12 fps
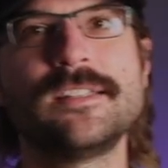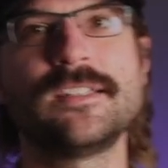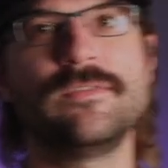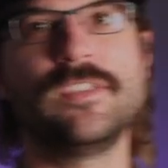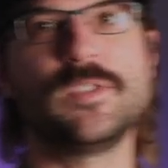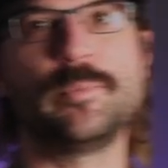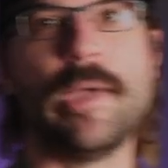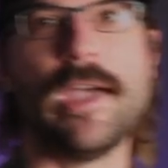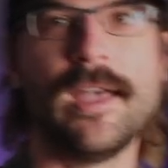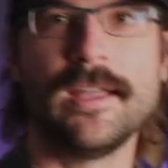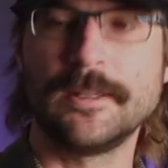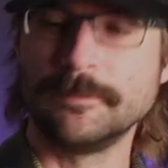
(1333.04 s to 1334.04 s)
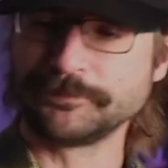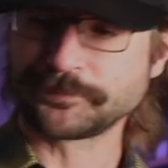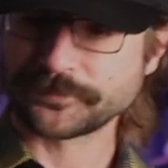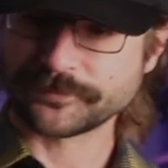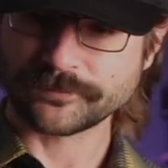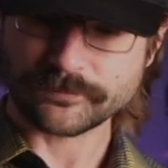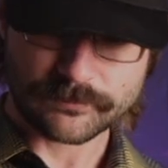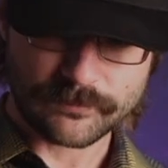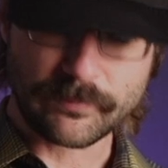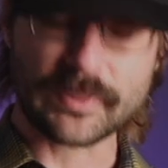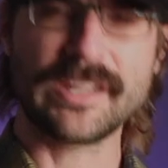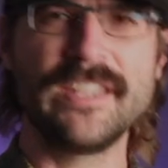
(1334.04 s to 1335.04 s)
of this bag
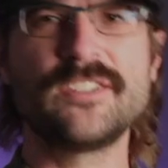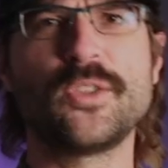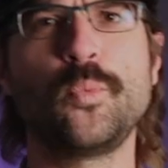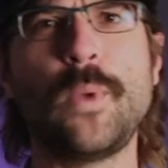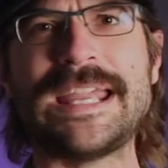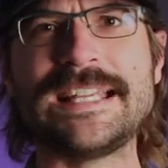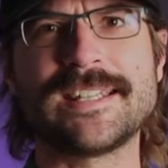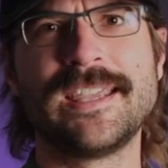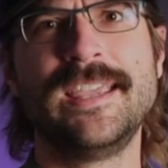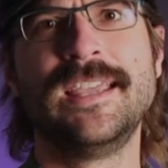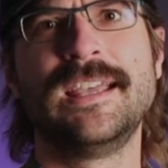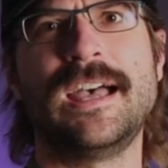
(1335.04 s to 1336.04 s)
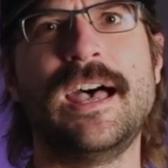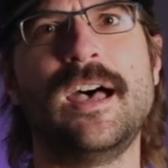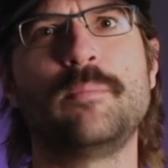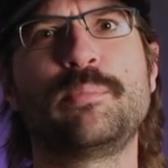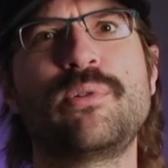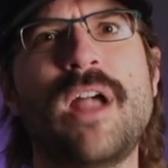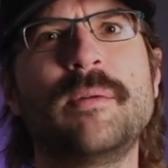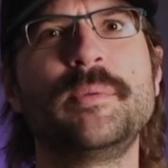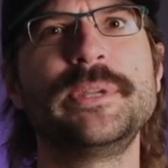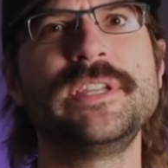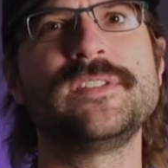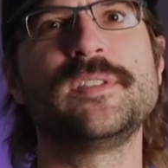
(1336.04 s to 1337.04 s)
is the weight.
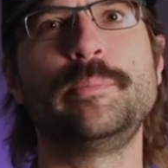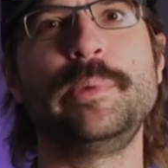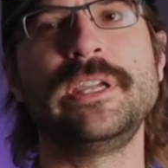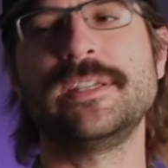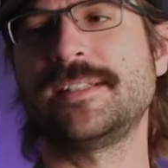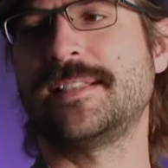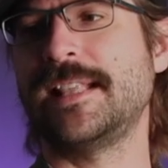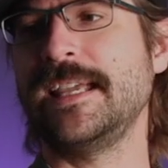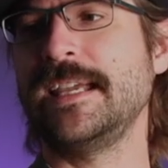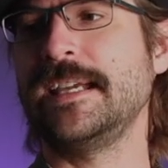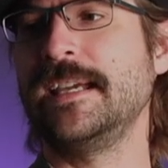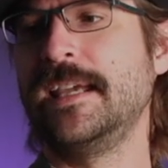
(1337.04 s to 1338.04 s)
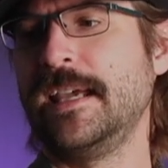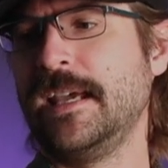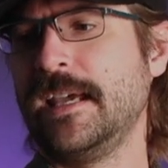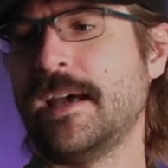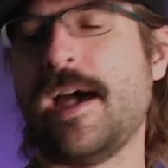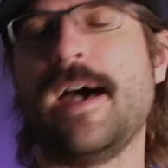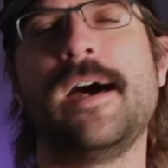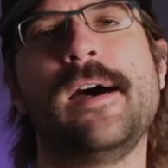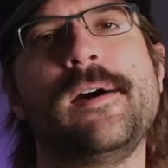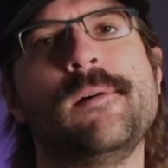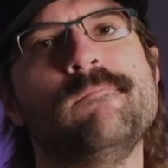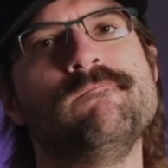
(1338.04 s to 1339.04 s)
Probably is the biggest thing.
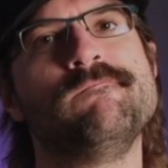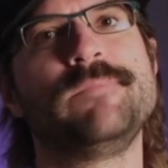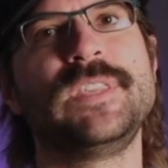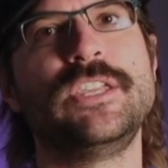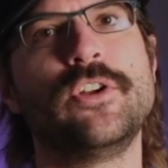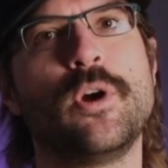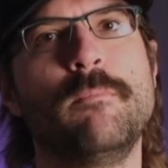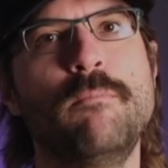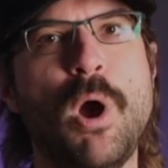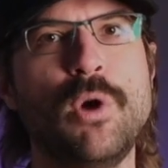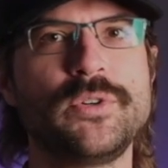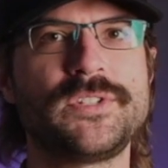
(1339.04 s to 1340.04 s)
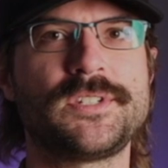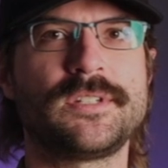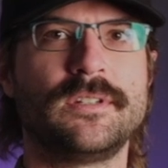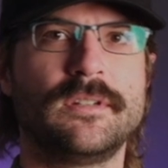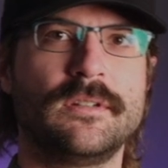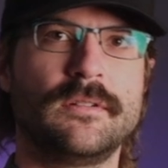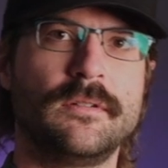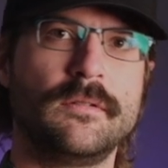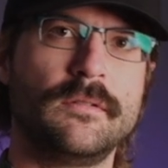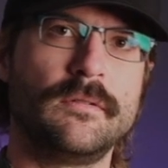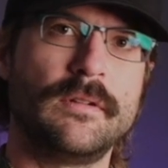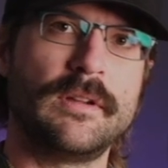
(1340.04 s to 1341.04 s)
You know, most
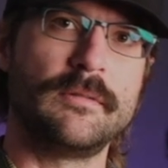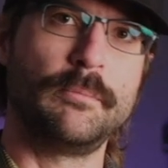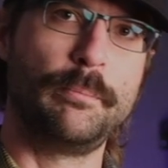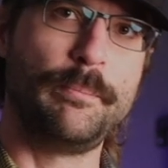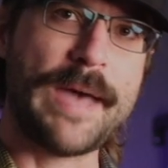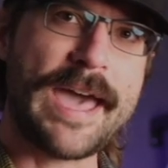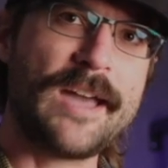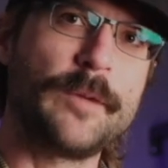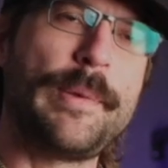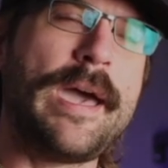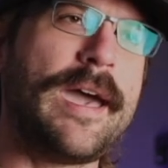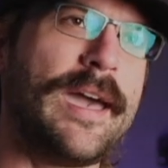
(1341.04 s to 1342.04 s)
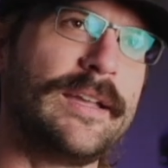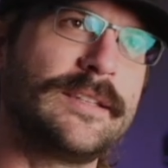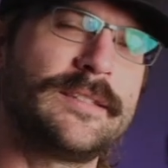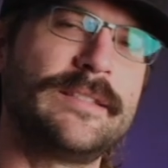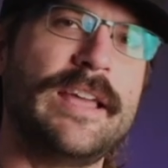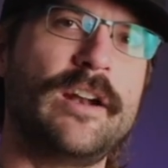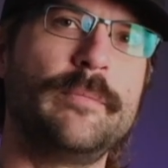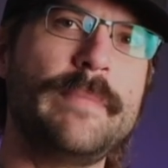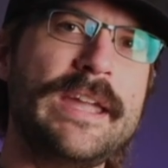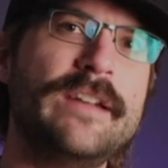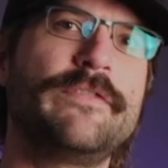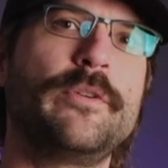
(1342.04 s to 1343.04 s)
backpacks that are
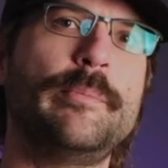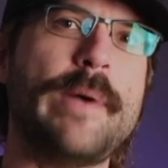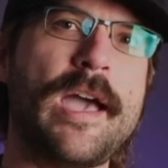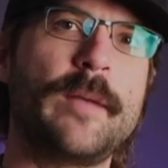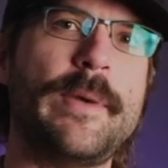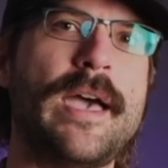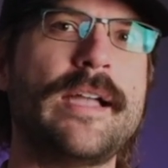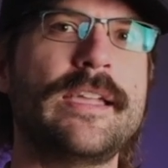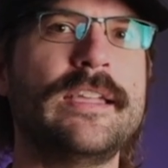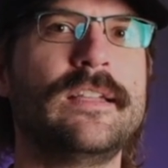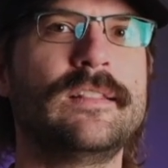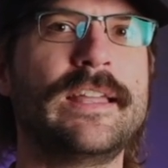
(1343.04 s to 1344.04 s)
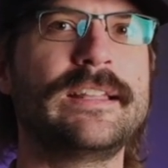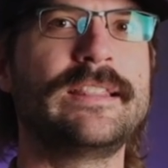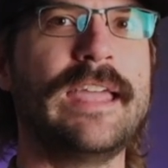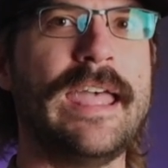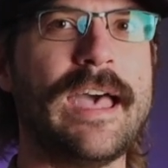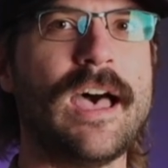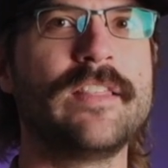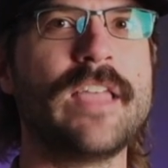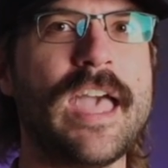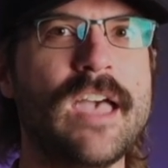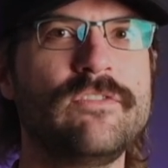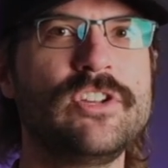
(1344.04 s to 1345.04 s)
made for backpacking, like on the
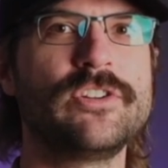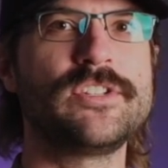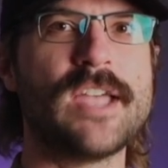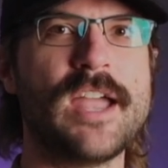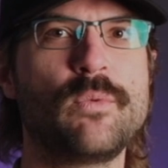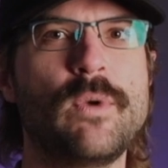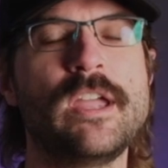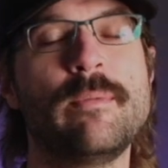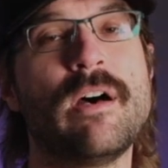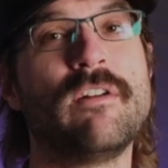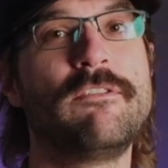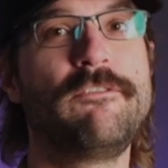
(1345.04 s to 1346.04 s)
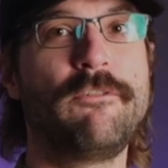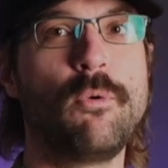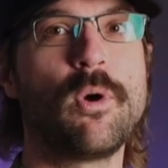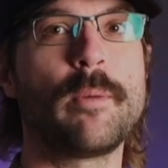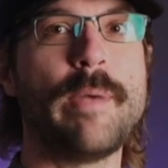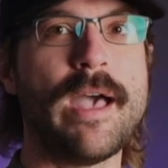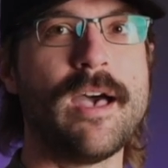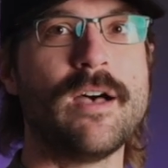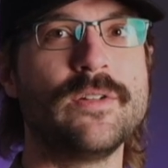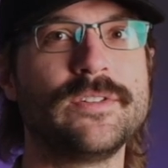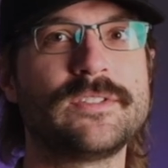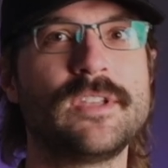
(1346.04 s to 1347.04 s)
heavier side, weigh about 4
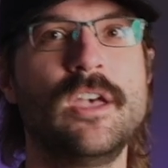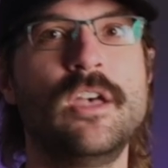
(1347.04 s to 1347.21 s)
pounds.